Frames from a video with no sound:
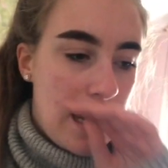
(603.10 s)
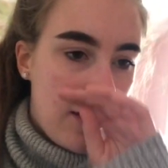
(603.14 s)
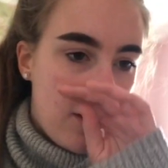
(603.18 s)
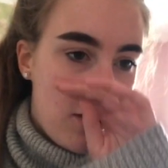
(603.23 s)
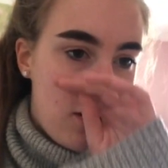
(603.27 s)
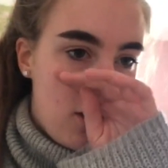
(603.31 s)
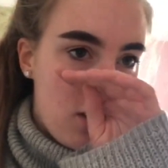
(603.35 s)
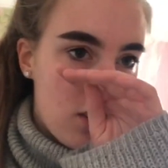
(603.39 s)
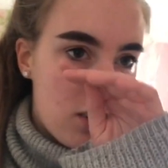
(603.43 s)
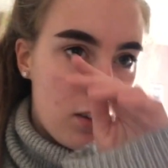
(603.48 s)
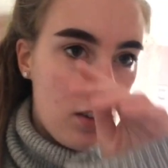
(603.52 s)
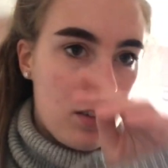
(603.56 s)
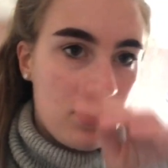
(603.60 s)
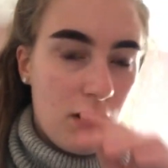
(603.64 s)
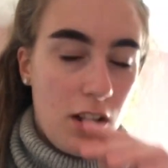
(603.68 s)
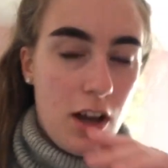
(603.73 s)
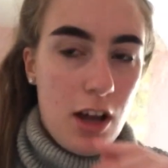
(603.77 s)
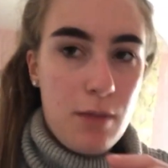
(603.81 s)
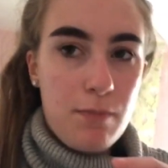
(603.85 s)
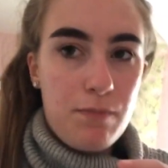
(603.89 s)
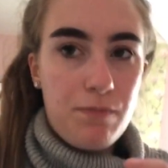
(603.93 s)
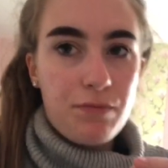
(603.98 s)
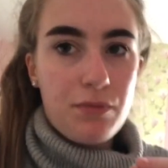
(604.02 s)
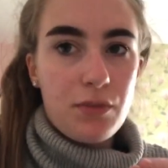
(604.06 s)
I ordered
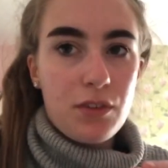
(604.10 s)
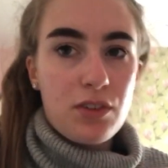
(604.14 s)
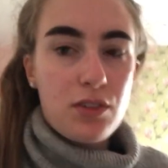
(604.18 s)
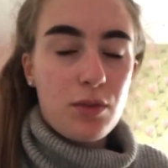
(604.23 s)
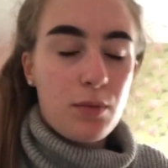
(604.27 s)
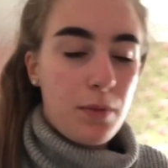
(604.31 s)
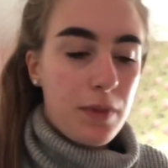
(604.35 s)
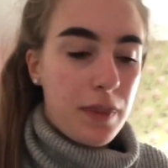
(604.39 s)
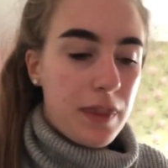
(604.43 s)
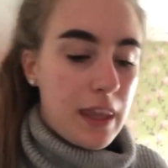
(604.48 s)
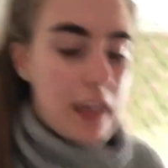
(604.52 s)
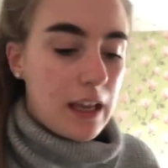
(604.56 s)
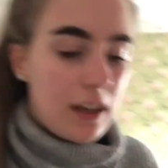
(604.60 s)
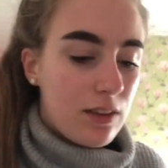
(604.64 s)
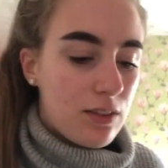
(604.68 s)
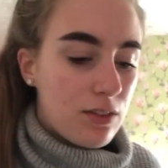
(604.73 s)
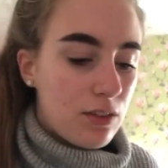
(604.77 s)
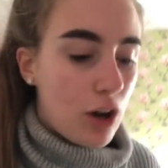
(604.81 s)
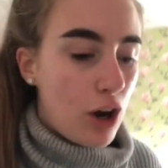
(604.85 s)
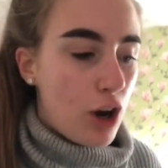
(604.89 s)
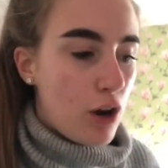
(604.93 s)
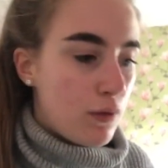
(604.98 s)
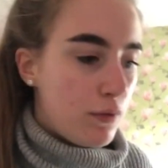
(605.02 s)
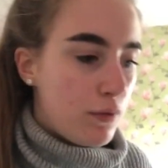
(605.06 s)
um some
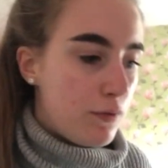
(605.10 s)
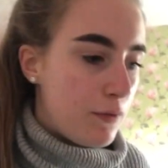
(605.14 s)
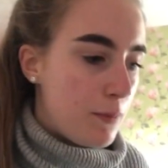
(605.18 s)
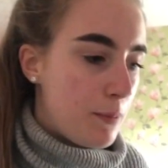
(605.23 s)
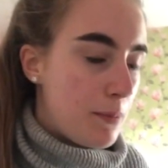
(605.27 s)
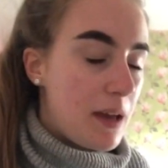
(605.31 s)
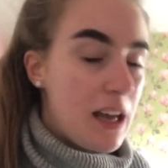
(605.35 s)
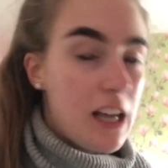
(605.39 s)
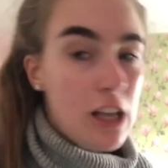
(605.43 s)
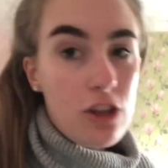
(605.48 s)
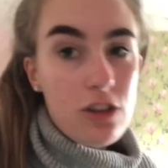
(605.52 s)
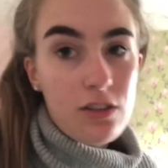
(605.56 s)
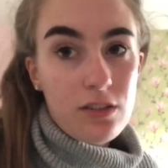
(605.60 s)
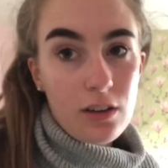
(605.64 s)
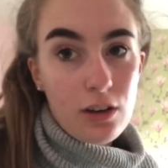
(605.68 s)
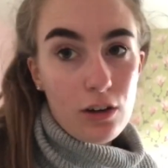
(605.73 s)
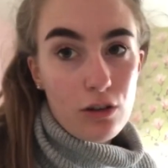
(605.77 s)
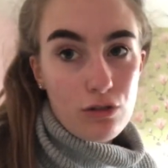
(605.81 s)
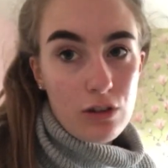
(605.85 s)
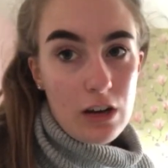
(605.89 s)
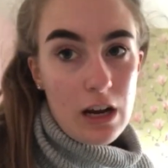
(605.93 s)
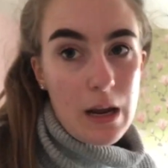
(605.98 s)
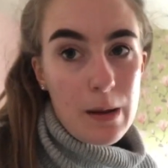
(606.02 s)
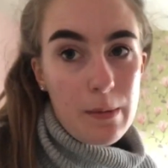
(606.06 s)
things off Peaches and
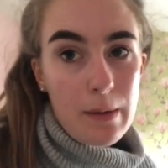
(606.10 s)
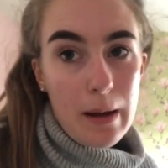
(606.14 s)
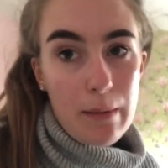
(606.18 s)
Cream.